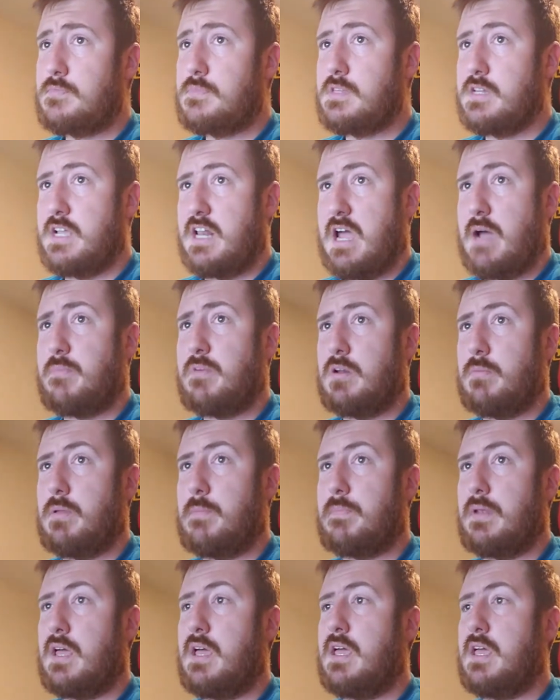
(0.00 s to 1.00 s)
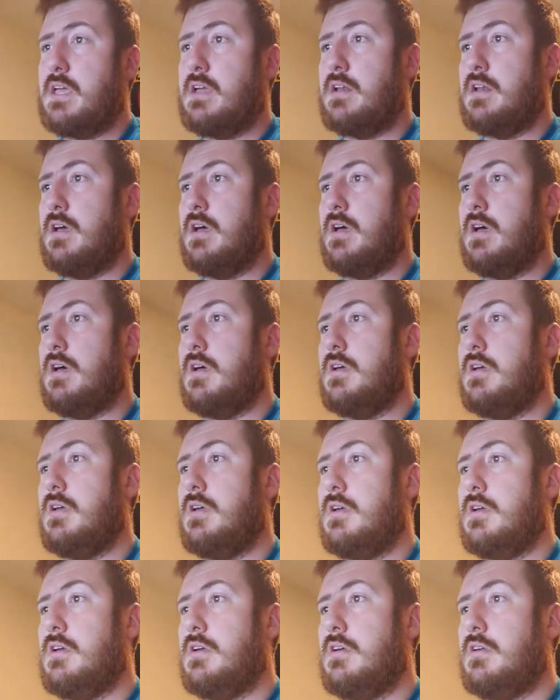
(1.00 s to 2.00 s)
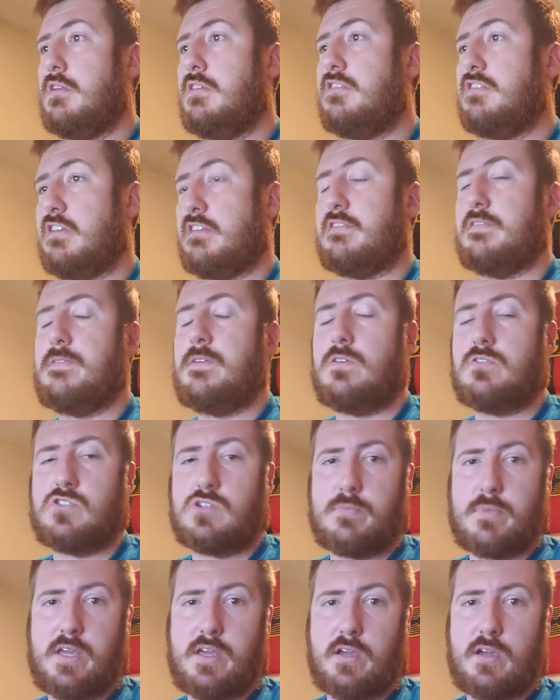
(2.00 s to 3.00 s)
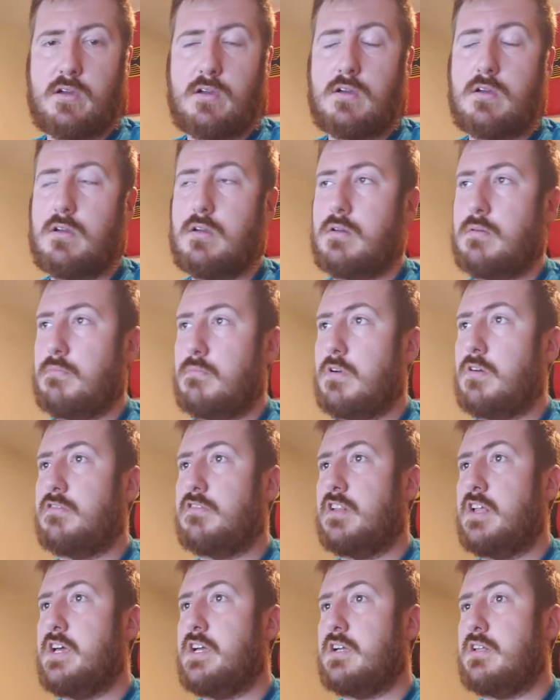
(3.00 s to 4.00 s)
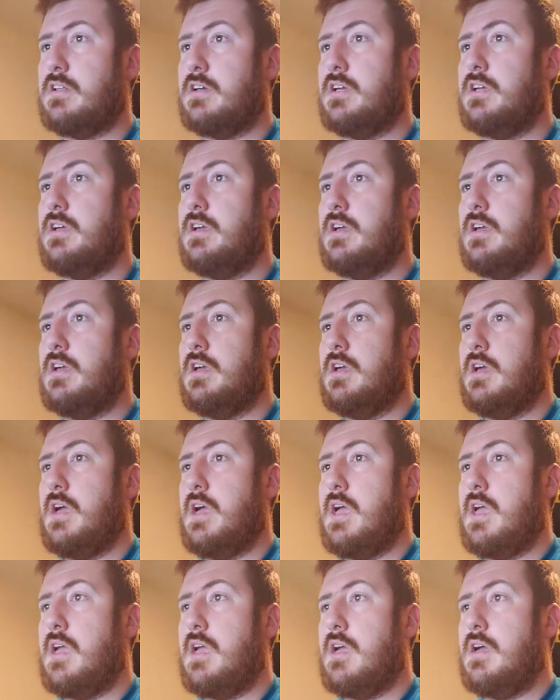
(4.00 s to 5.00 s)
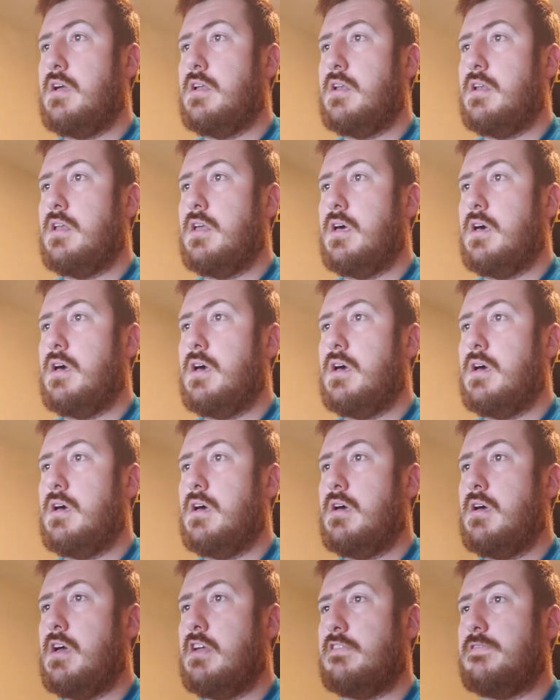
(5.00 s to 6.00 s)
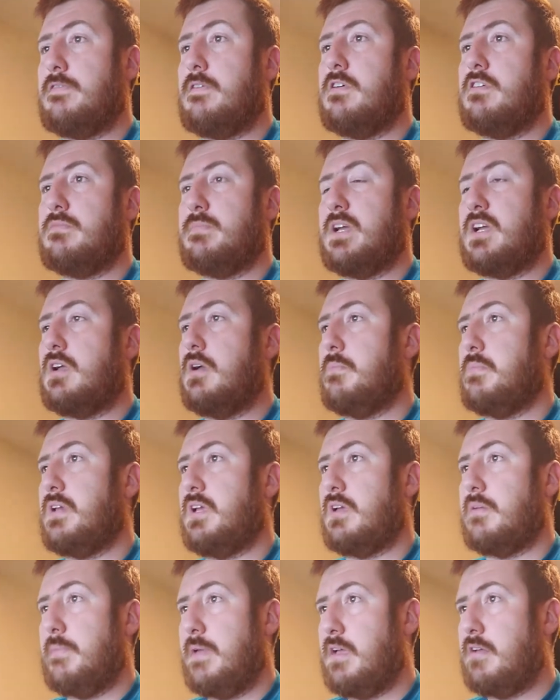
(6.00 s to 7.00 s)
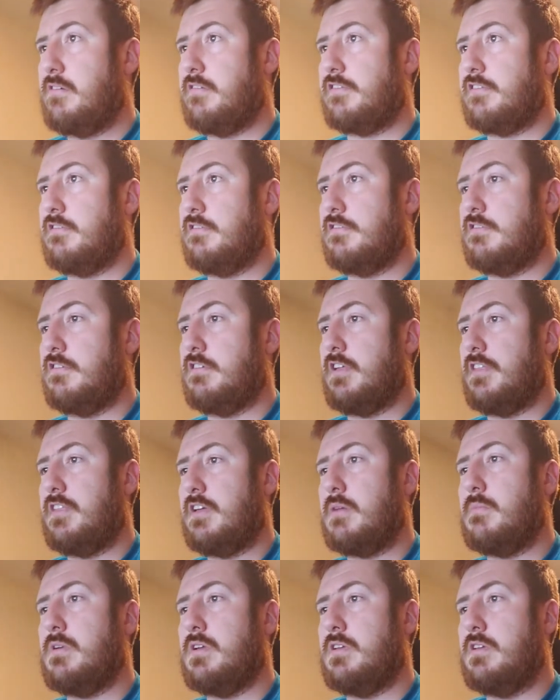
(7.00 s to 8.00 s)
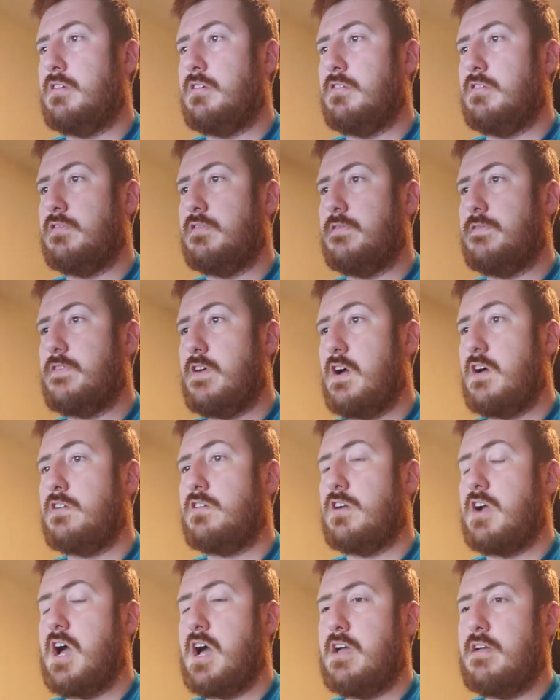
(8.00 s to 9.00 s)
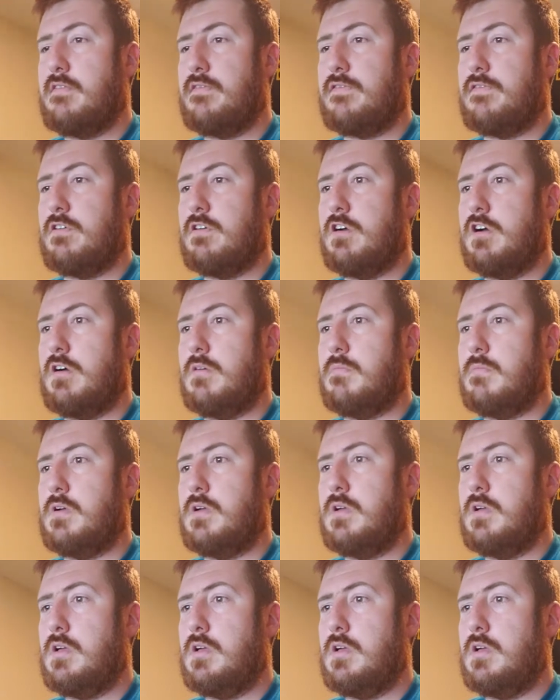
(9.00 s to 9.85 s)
And I'm going to be playing 6th Fallschirmjager, most likely. And as far as my company commander is concerned, I think I'm going to use Vonderheit from